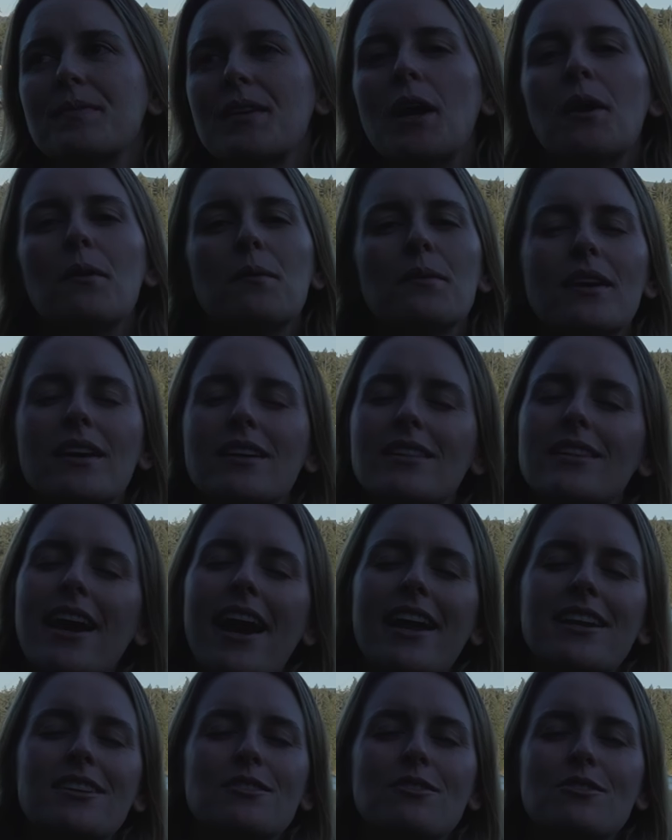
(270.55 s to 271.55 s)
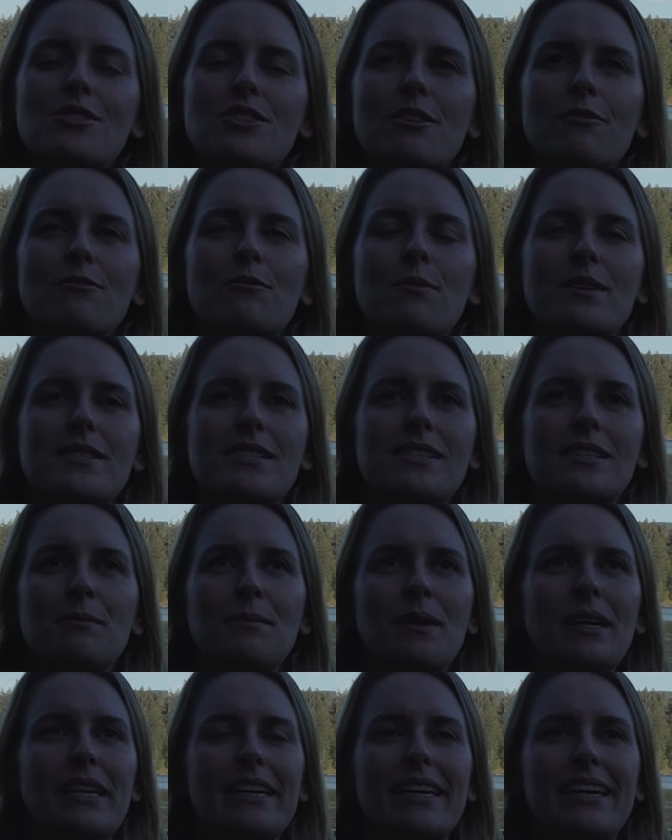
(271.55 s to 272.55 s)
it like the attitude shift wasn't
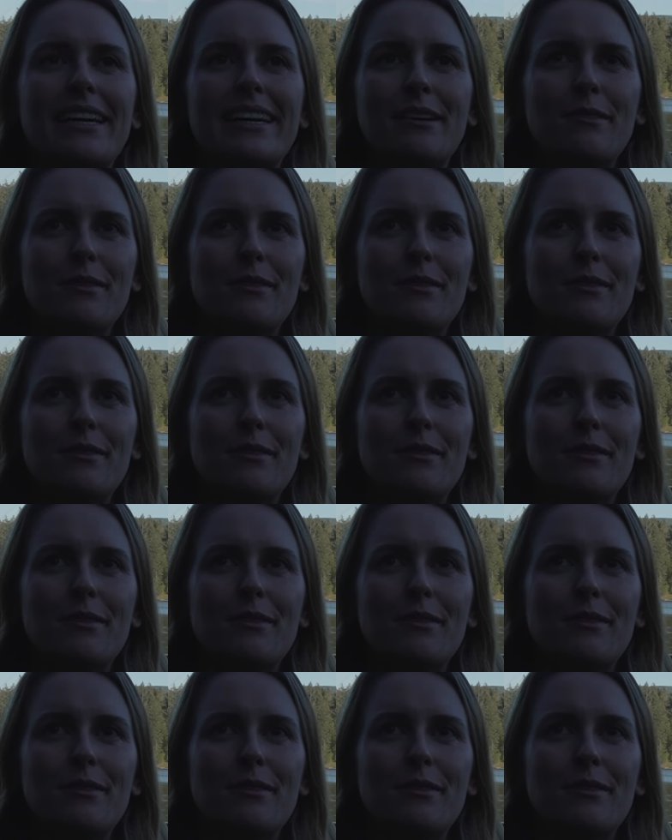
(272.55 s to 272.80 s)
immediate.